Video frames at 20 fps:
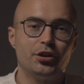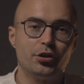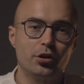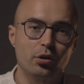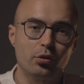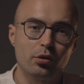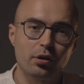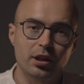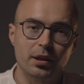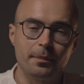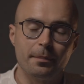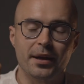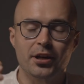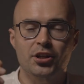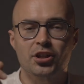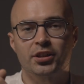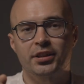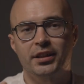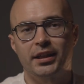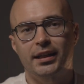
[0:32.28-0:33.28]
your Google
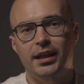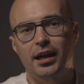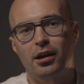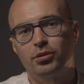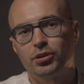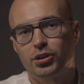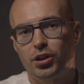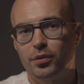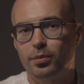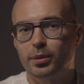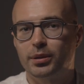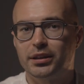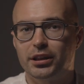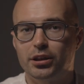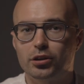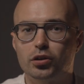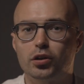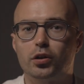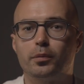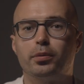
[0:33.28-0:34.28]
Merchant account, you will
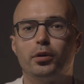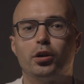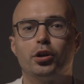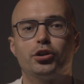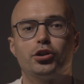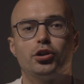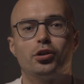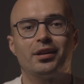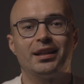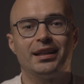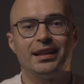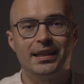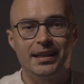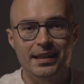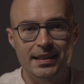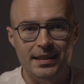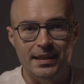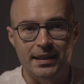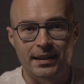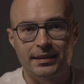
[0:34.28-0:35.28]
need to upload your
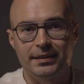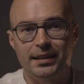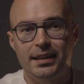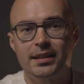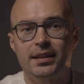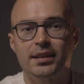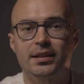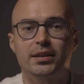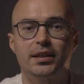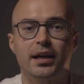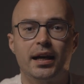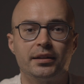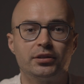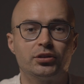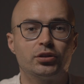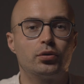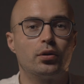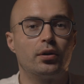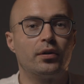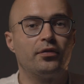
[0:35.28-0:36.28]
listing. This is done
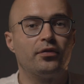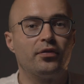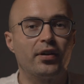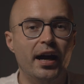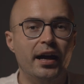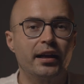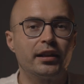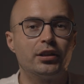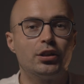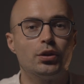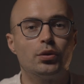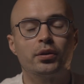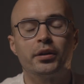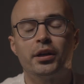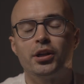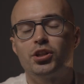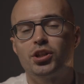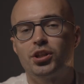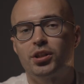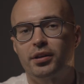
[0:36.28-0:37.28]
through a file you
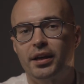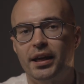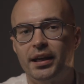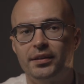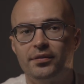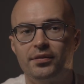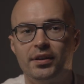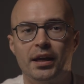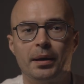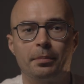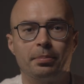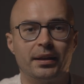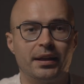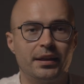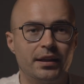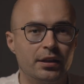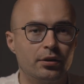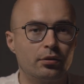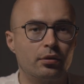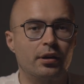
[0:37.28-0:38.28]
can generate via
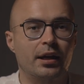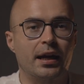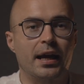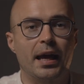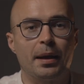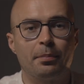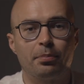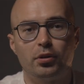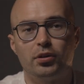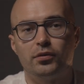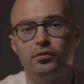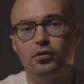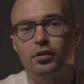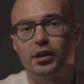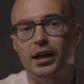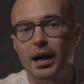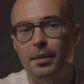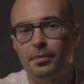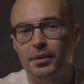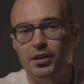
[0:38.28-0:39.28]
plugin or app on
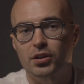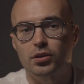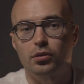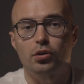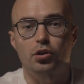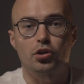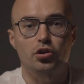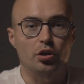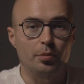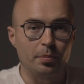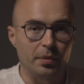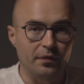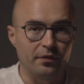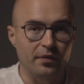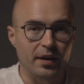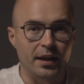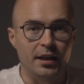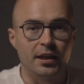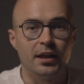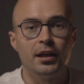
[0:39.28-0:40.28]
WooCommerce or
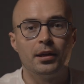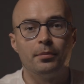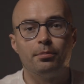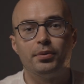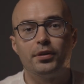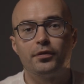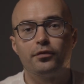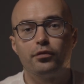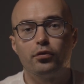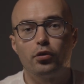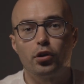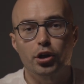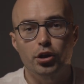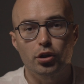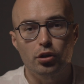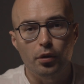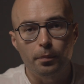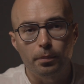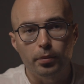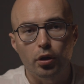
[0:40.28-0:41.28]
Shopify. Before
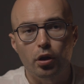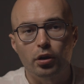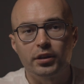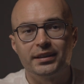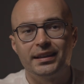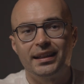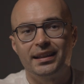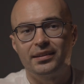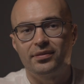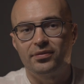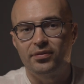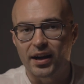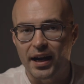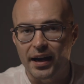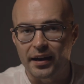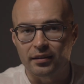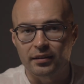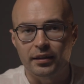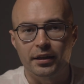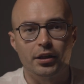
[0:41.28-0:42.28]
you upload that
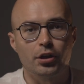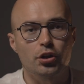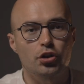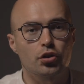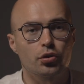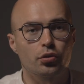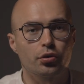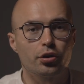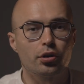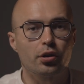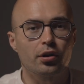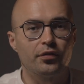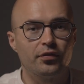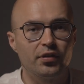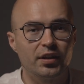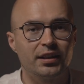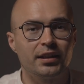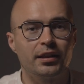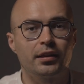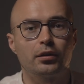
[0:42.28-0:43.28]
file, ensure your
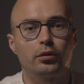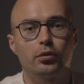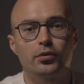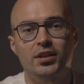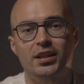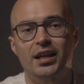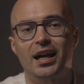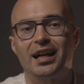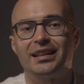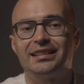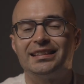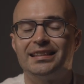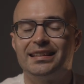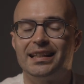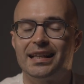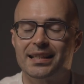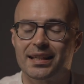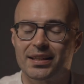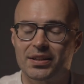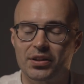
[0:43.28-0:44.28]
feed includes all the
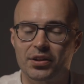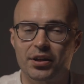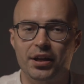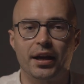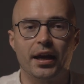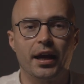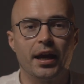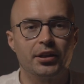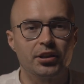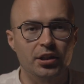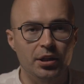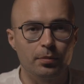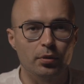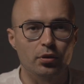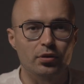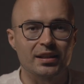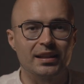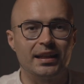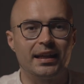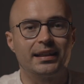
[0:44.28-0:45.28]
necessary
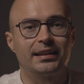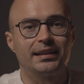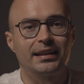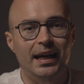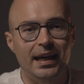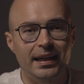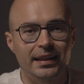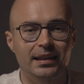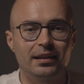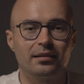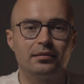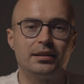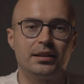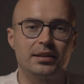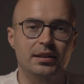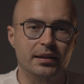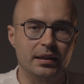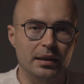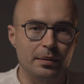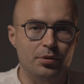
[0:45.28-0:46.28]
attributes like title,
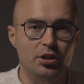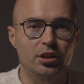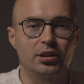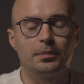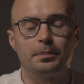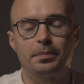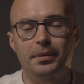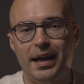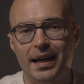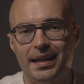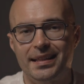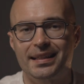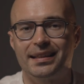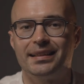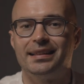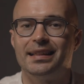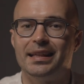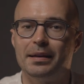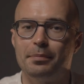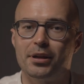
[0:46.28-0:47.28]
description, price
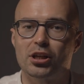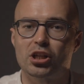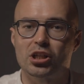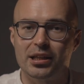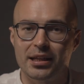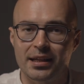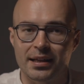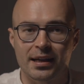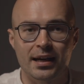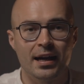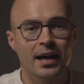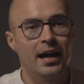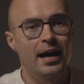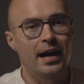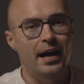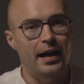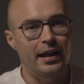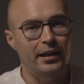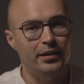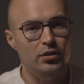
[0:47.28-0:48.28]
and image link.
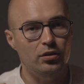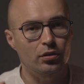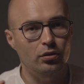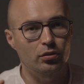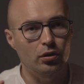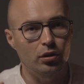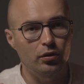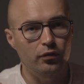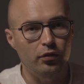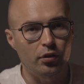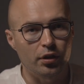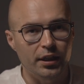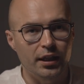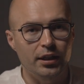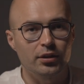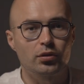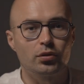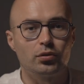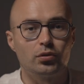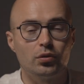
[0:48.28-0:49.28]
Also, don't
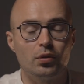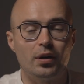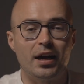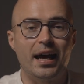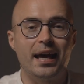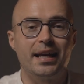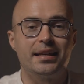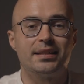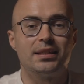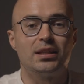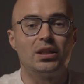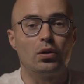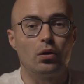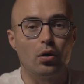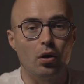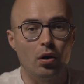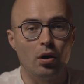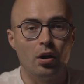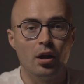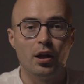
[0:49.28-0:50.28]
forget to do
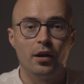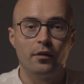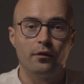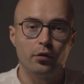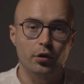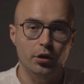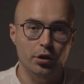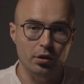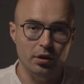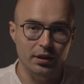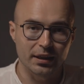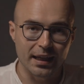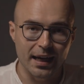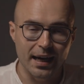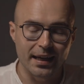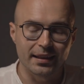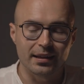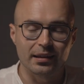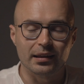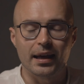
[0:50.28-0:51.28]
SEO for your
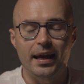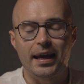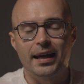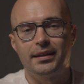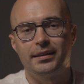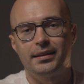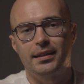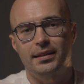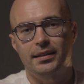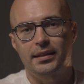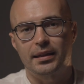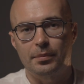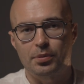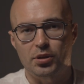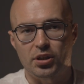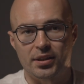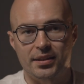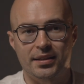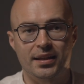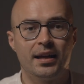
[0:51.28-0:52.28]
title and
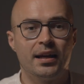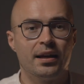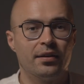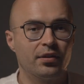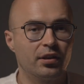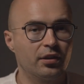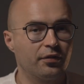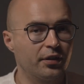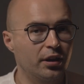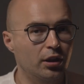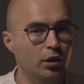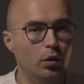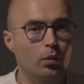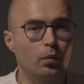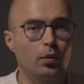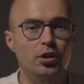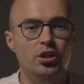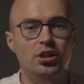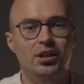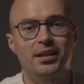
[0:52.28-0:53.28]
descriptions. Feel free to
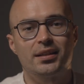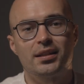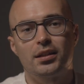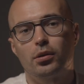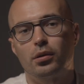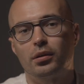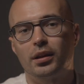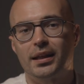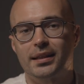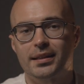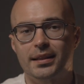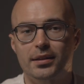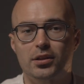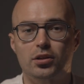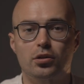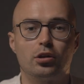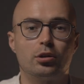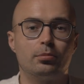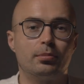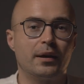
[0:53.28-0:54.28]
watch SEO lessons
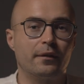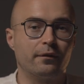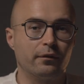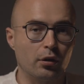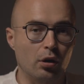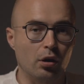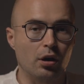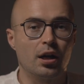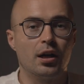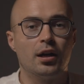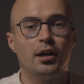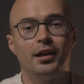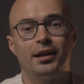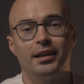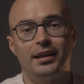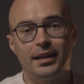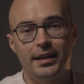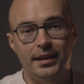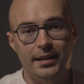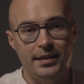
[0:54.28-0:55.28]
on my vlog.
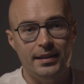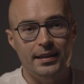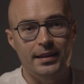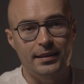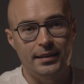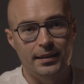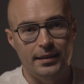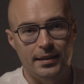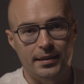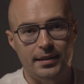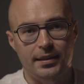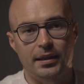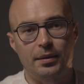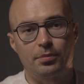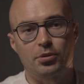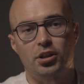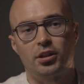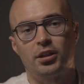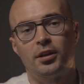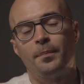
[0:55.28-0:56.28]
Links in the
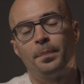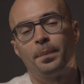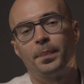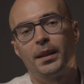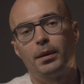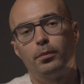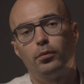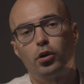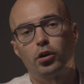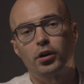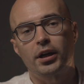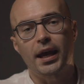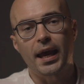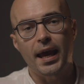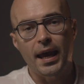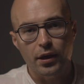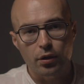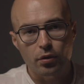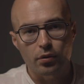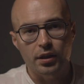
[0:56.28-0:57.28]
description. The more
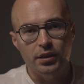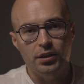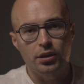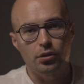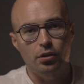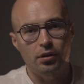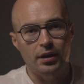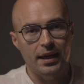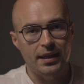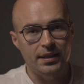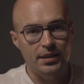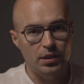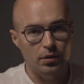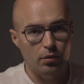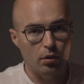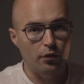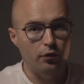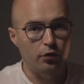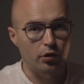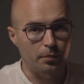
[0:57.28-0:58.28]
accurate your
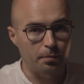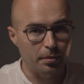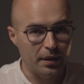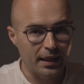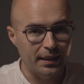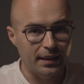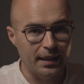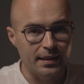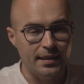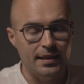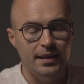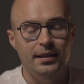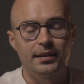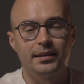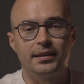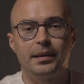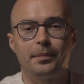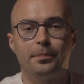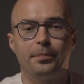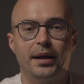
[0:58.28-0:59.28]
SEO for products,
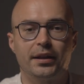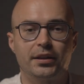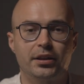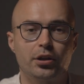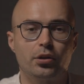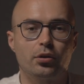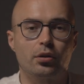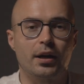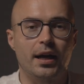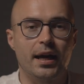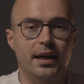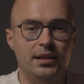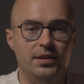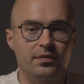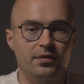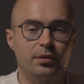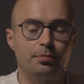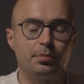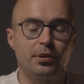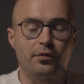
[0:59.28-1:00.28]
the better your ads
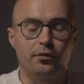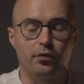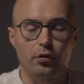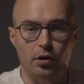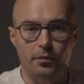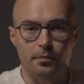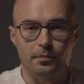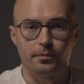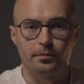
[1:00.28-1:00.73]
will perform.